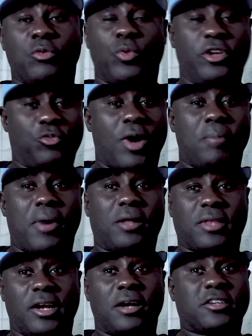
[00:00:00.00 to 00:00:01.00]
The reason why I brought
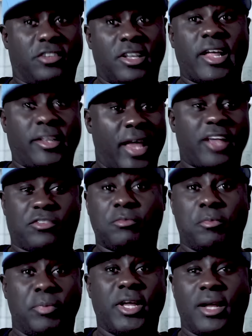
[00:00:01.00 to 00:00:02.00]
that up, because that's
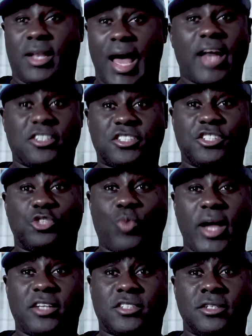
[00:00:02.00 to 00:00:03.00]
been a lot of
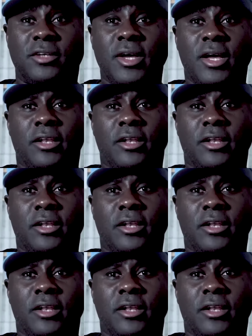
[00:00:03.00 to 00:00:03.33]
situations.